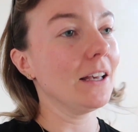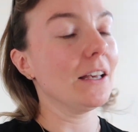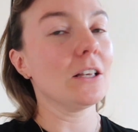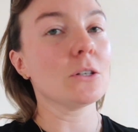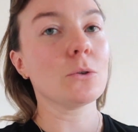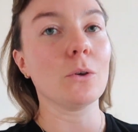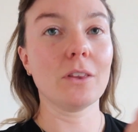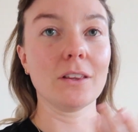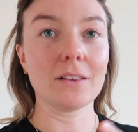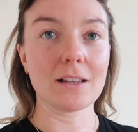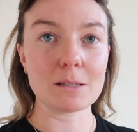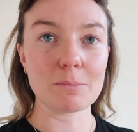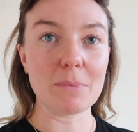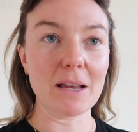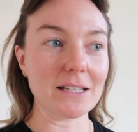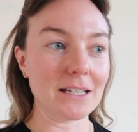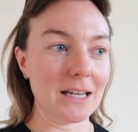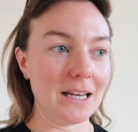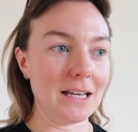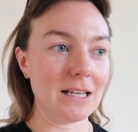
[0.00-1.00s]
So I think that's
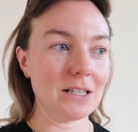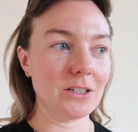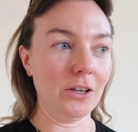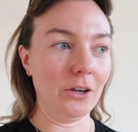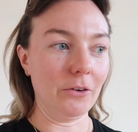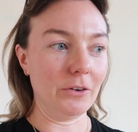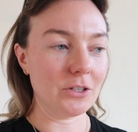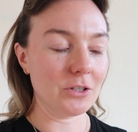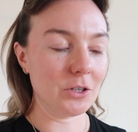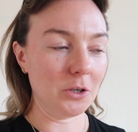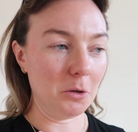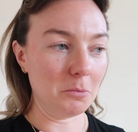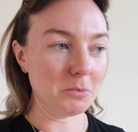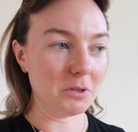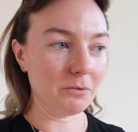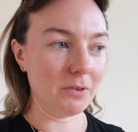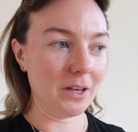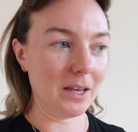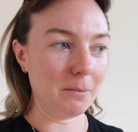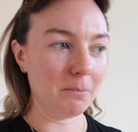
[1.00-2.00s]
made it easier in terms
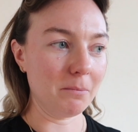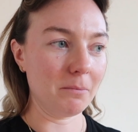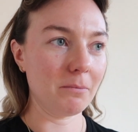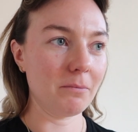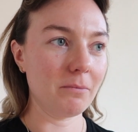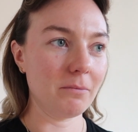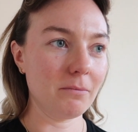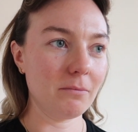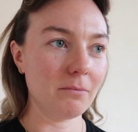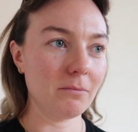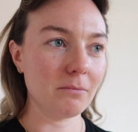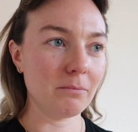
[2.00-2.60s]
of him